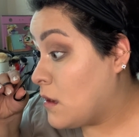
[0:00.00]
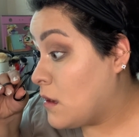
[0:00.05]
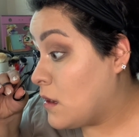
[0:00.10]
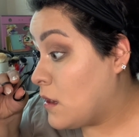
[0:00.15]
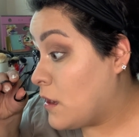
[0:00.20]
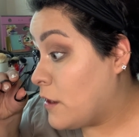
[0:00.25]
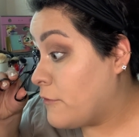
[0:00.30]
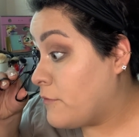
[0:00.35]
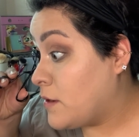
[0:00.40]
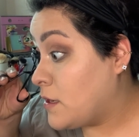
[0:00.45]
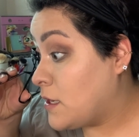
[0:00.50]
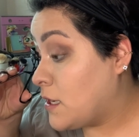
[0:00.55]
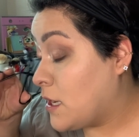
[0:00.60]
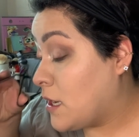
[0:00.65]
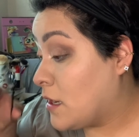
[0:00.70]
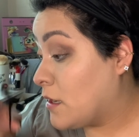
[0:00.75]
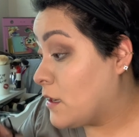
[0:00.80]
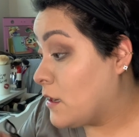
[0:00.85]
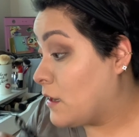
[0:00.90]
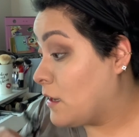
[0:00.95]
I've been
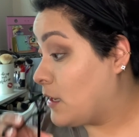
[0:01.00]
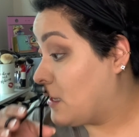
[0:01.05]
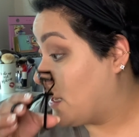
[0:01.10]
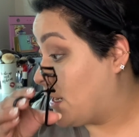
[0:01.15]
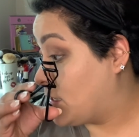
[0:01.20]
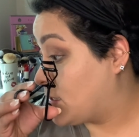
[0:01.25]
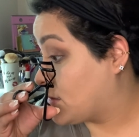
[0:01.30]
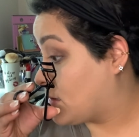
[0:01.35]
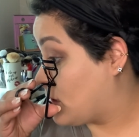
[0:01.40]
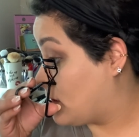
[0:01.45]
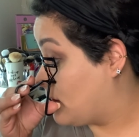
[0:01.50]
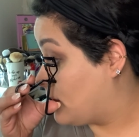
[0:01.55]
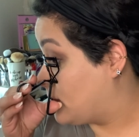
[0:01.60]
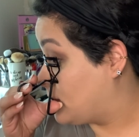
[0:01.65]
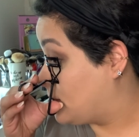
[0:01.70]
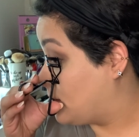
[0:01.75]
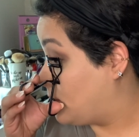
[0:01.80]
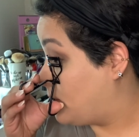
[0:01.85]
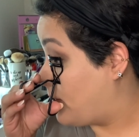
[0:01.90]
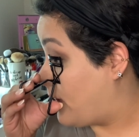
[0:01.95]
needing a lash curler
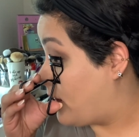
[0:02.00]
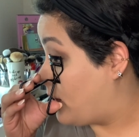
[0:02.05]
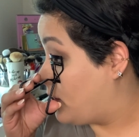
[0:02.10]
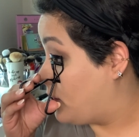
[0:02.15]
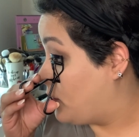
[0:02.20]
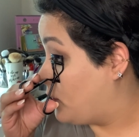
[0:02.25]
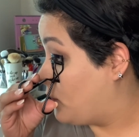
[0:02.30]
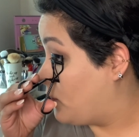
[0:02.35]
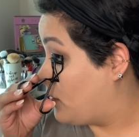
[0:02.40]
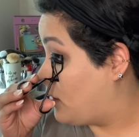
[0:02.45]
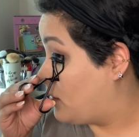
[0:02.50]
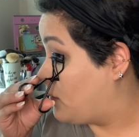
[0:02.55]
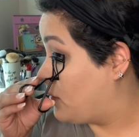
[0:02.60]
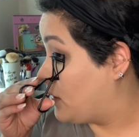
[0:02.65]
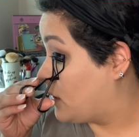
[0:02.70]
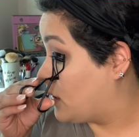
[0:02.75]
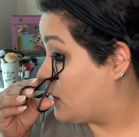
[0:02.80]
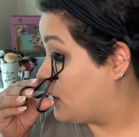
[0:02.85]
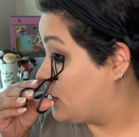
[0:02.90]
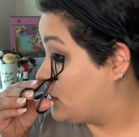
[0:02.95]
so bad, a new one,
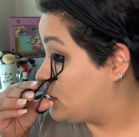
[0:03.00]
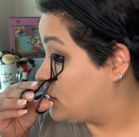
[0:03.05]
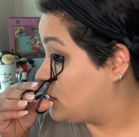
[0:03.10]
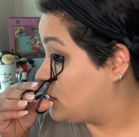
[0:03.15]
because